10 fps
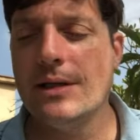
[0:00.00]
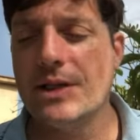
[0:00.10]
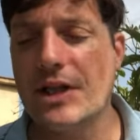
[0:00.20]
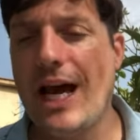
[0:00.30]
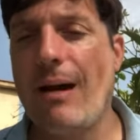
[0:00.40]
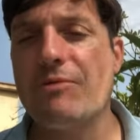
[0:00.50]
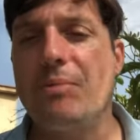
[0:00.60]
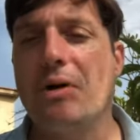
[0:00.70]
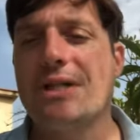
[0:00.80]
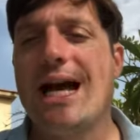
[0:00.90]
So the
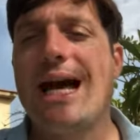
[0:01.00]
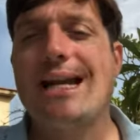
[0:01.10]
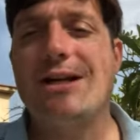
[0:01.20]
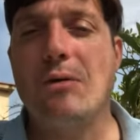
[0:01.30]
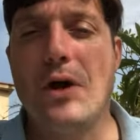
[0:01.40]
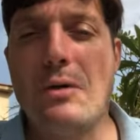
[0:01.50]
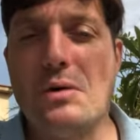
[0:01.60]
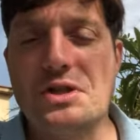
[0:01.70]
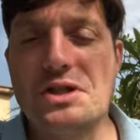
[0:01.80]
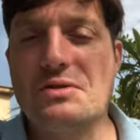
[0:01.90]
Habsburgs had it, although it
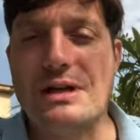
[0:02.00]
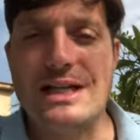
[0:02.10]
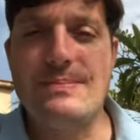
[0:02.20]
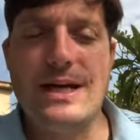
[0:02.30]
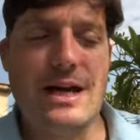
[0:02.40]
wasn't strictly speaking